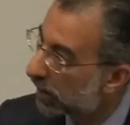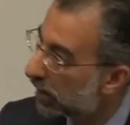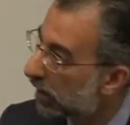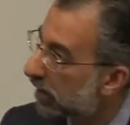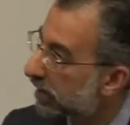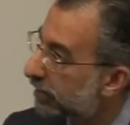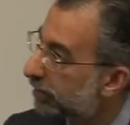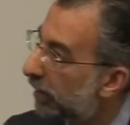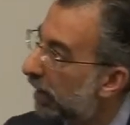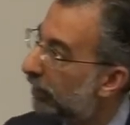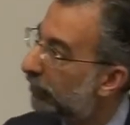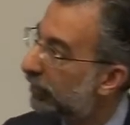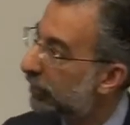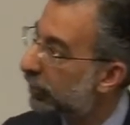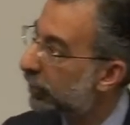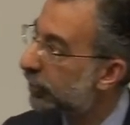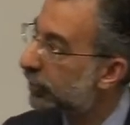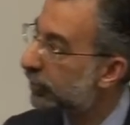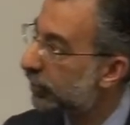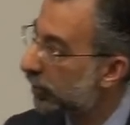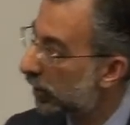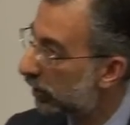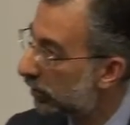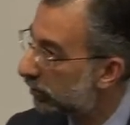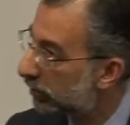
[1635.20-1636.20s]
asked by Richard
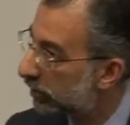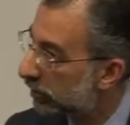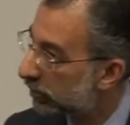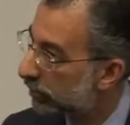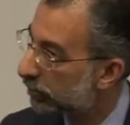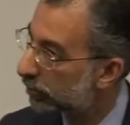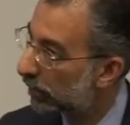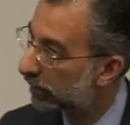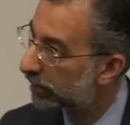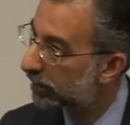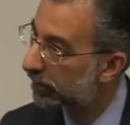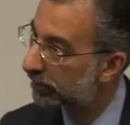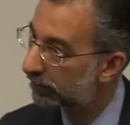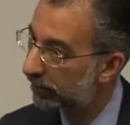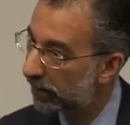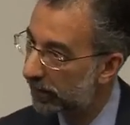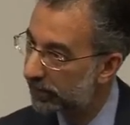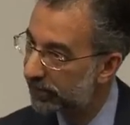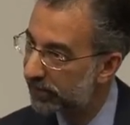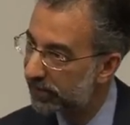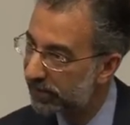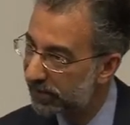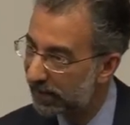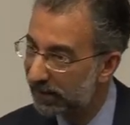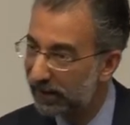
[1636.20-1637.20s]
Stone, who was one of the
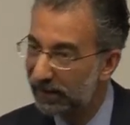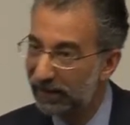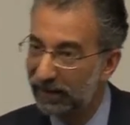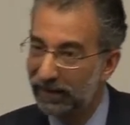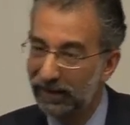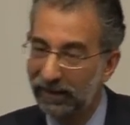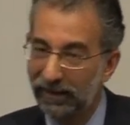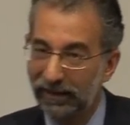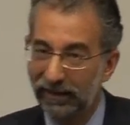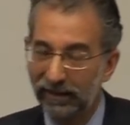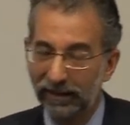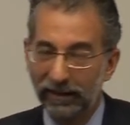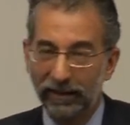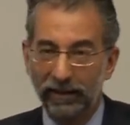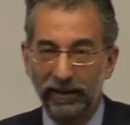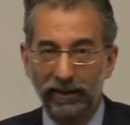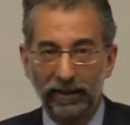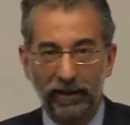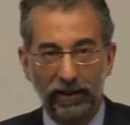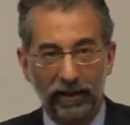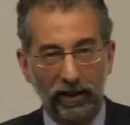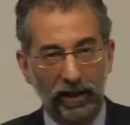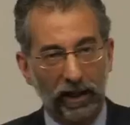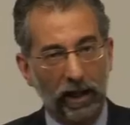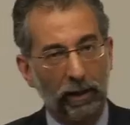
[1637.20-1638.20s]
advisors, he said,
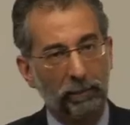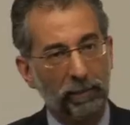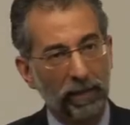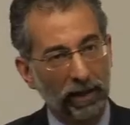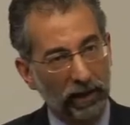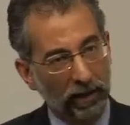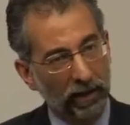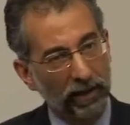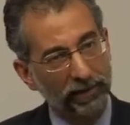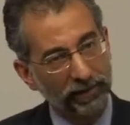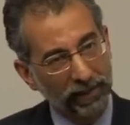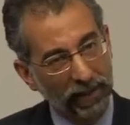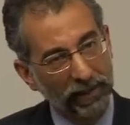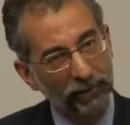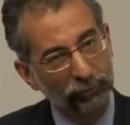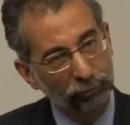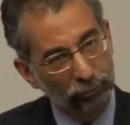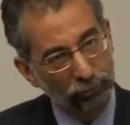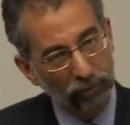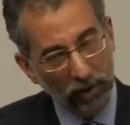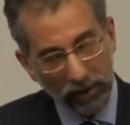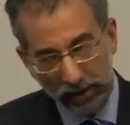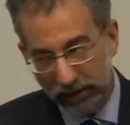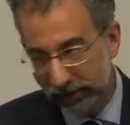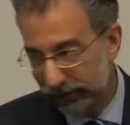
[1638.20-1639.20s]
a bit like that
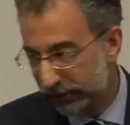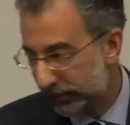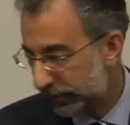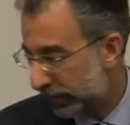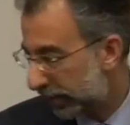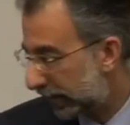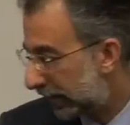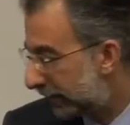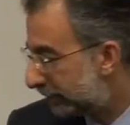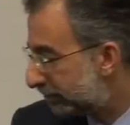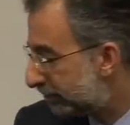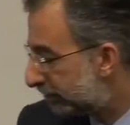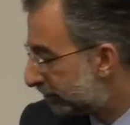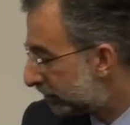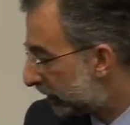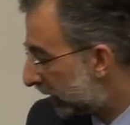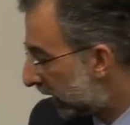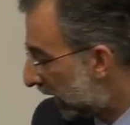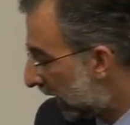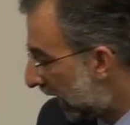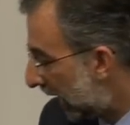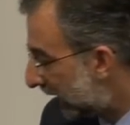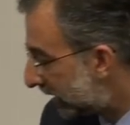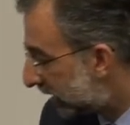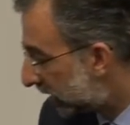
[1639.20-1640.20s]
drugs, um,
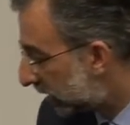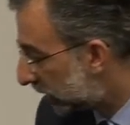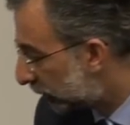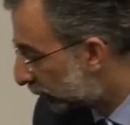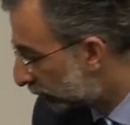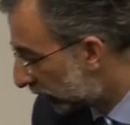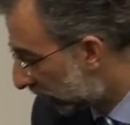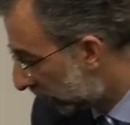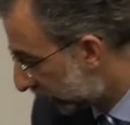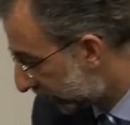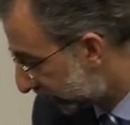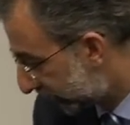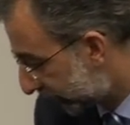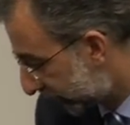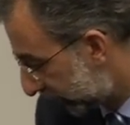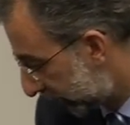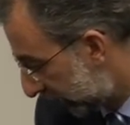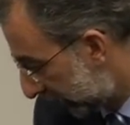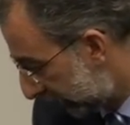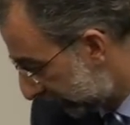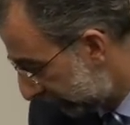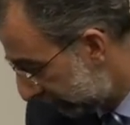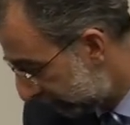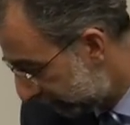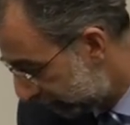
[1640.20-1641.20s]
anti-drugs
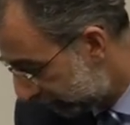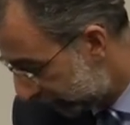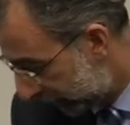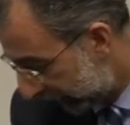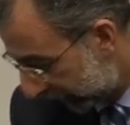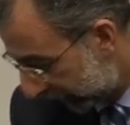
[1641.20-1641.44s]
um,